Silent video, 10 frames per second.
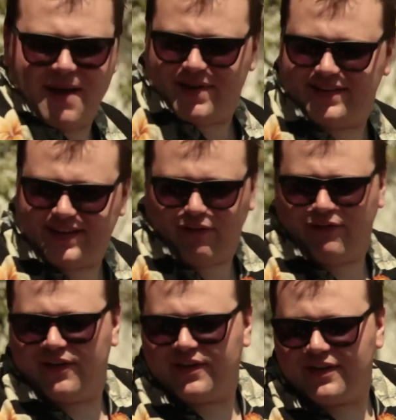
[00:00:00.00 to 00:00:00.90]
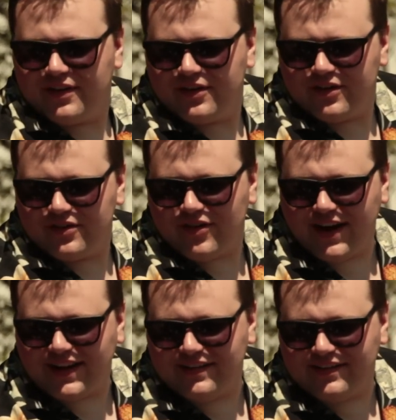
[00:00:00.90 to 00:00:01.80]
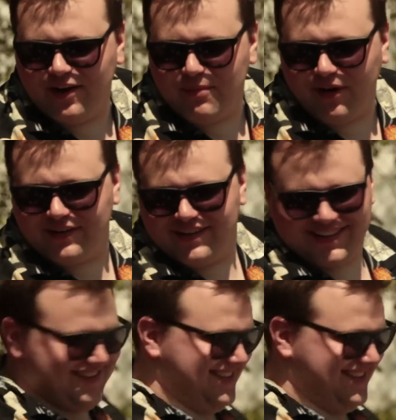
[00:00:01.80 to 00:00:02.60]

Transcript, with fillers: nap myself. I'm trying to get sunburnt.